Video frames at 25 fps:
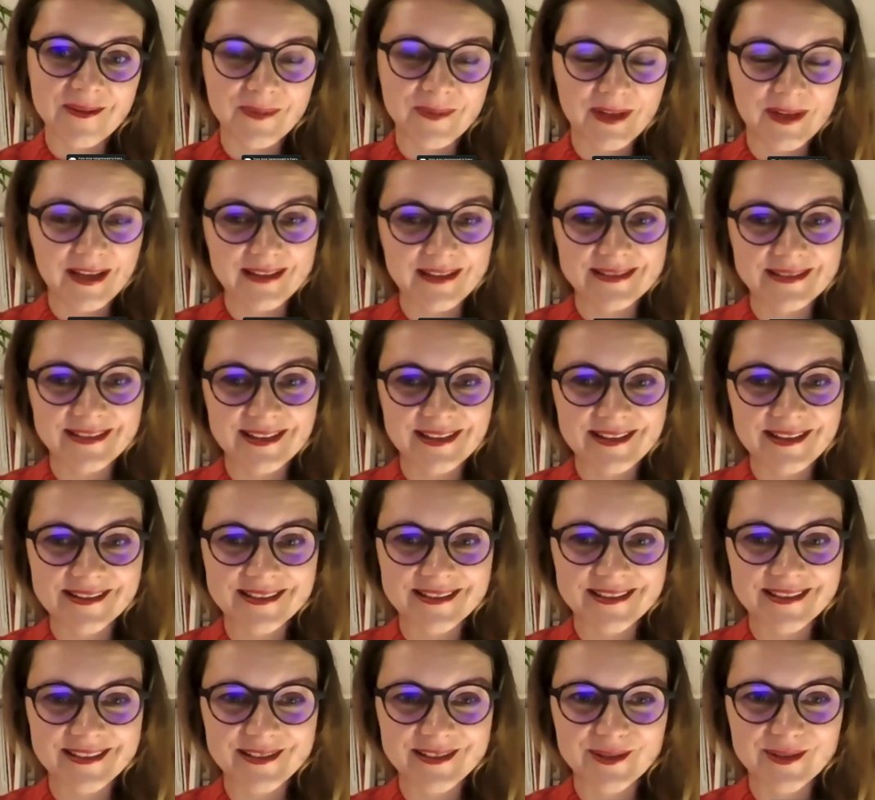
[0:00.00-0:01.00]
Biennial
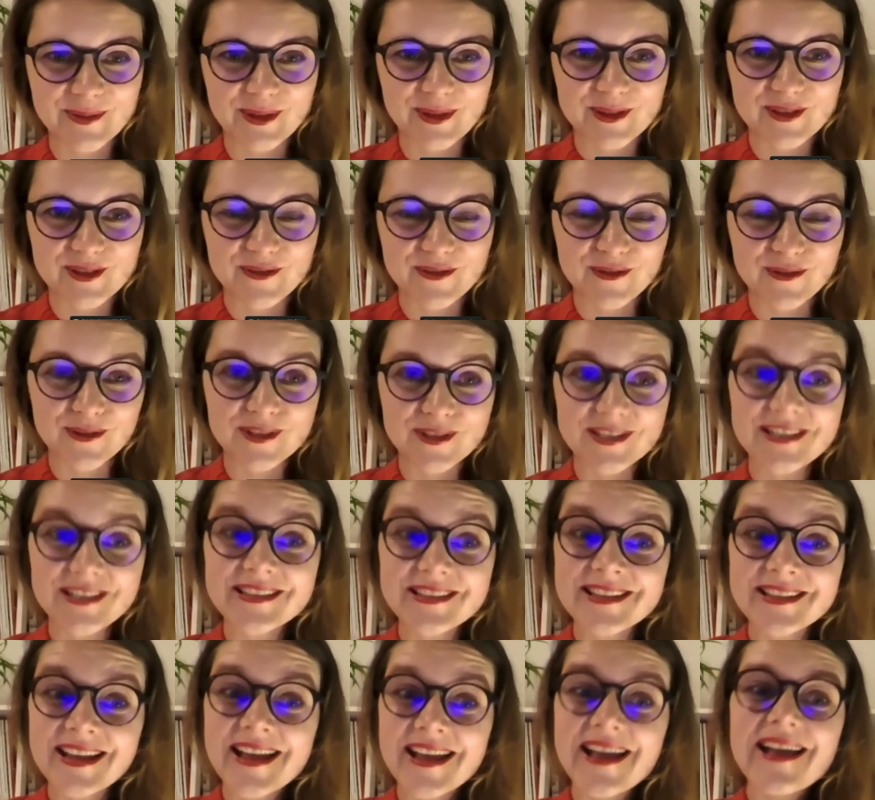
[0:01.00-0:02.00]
in
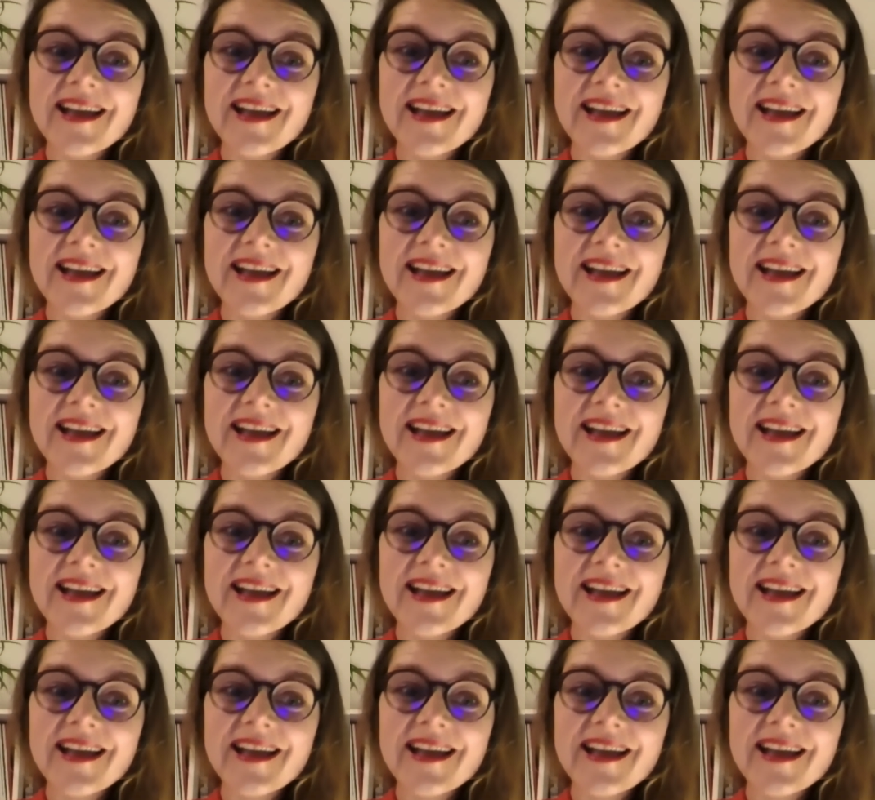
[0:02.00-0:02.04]
2014.